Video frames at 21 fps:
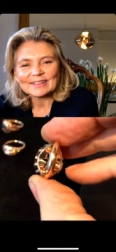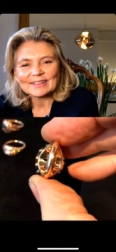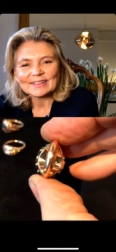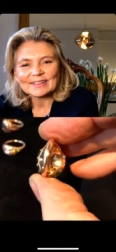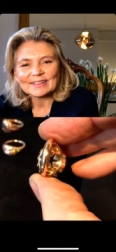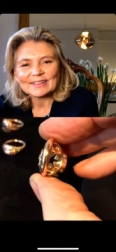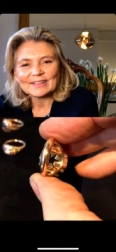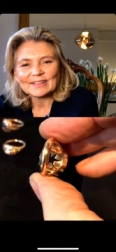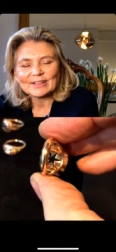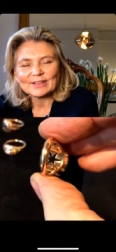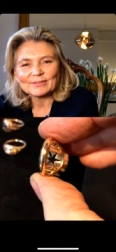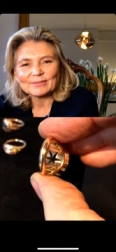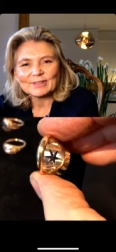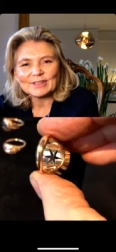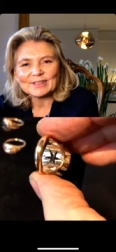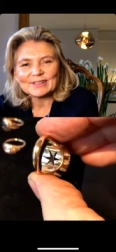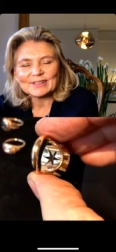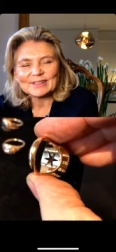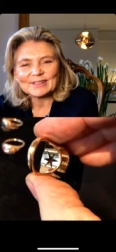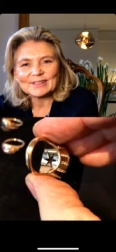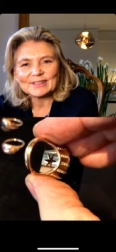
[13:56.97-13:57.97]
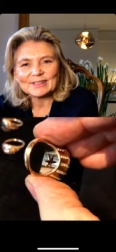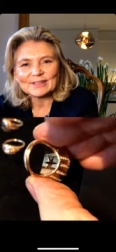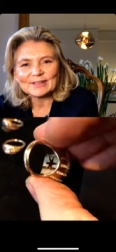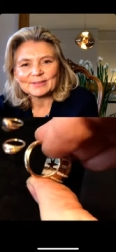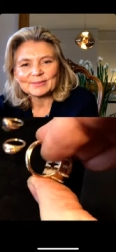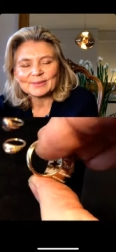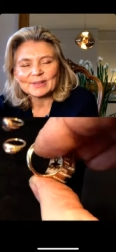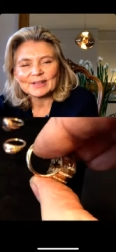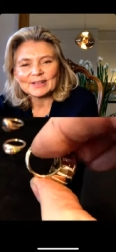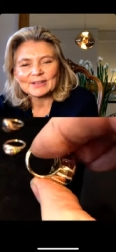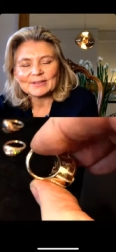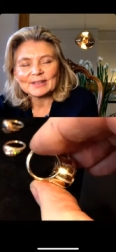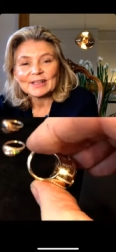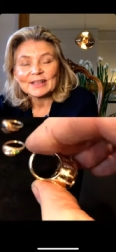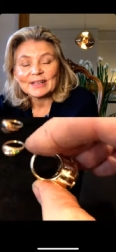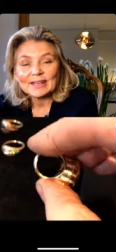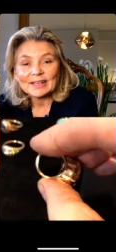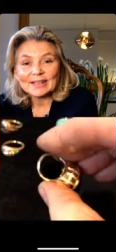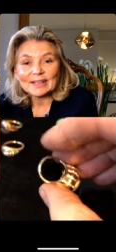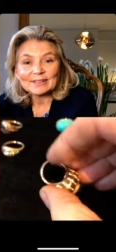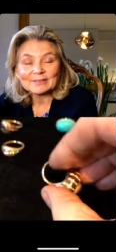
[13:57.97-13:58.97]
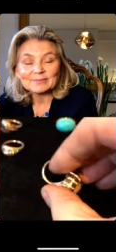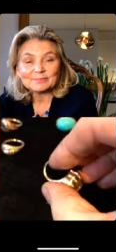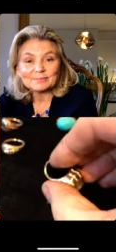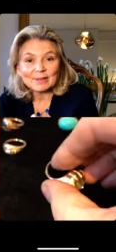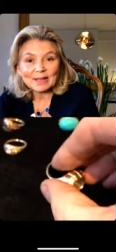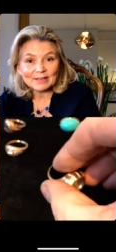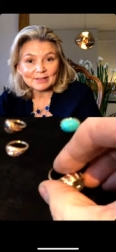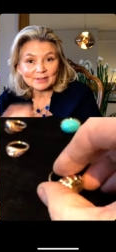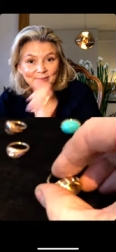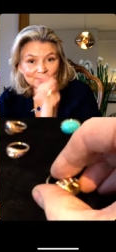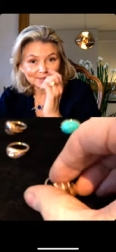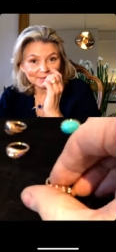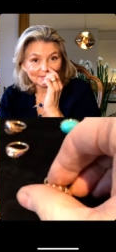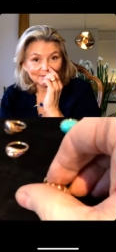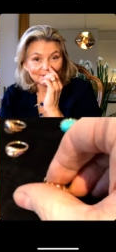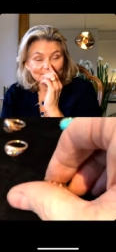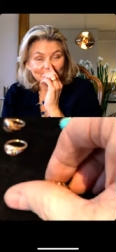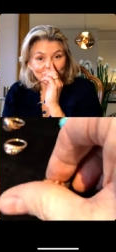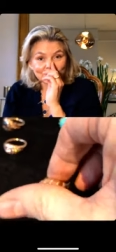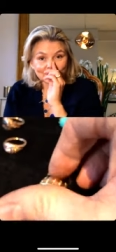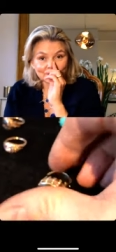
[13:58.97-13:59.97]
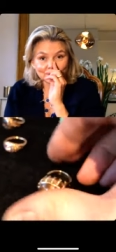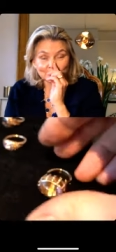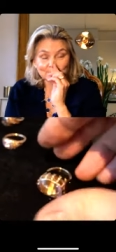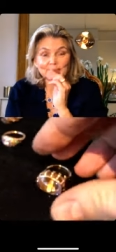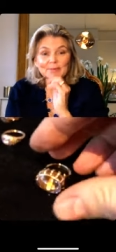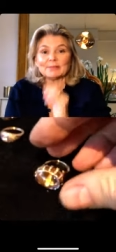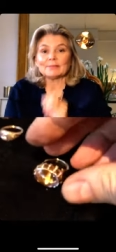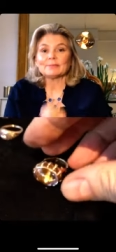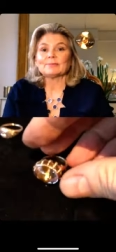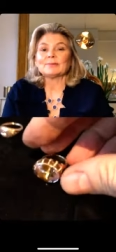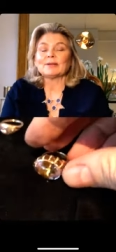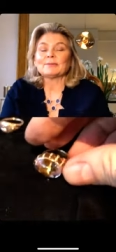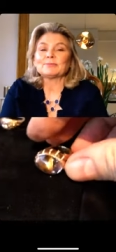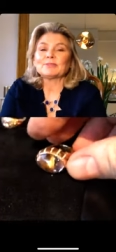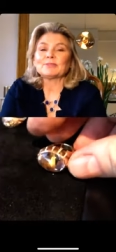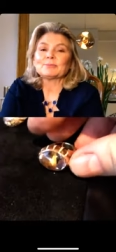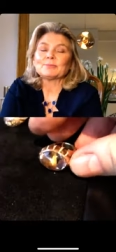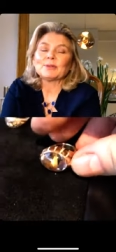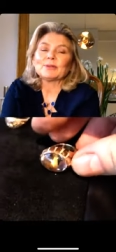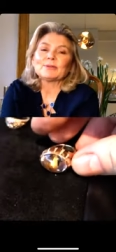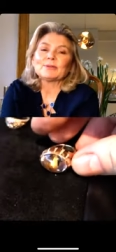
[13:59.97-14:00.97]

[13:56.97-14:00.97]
Lovely detail, wow. And Ben, you were saying to me when we spoke